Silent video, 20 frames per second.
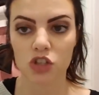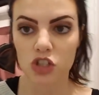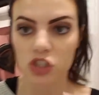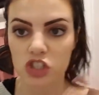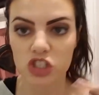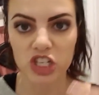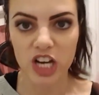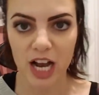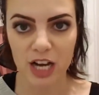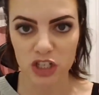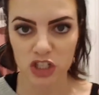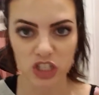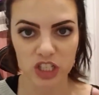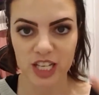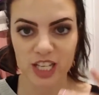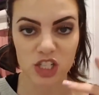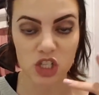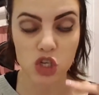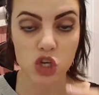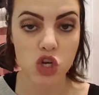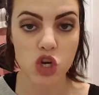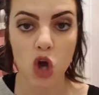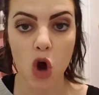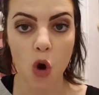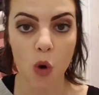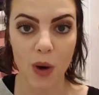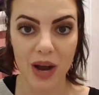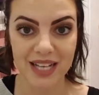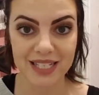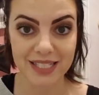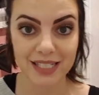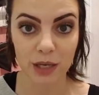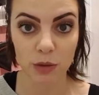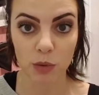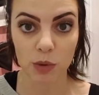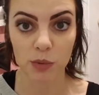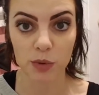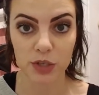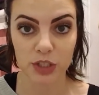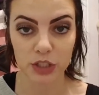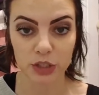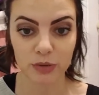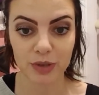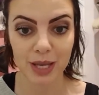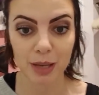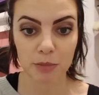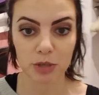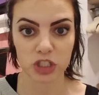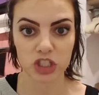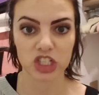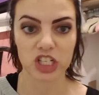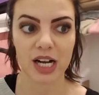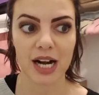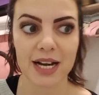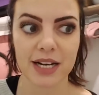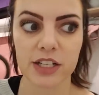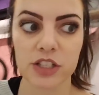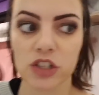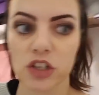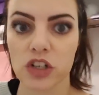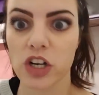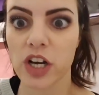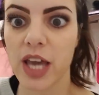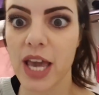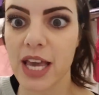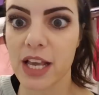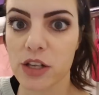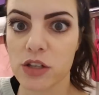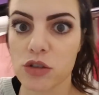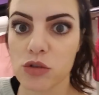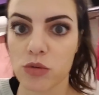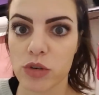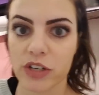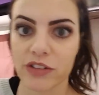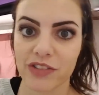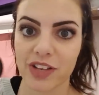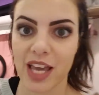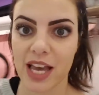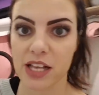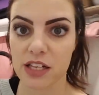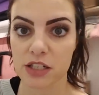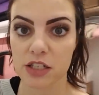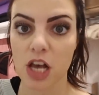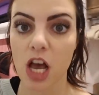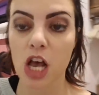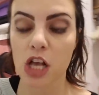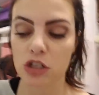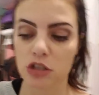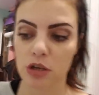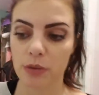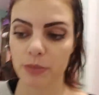She actually has no idea what we're doing, but she kind of took a sort of guess. So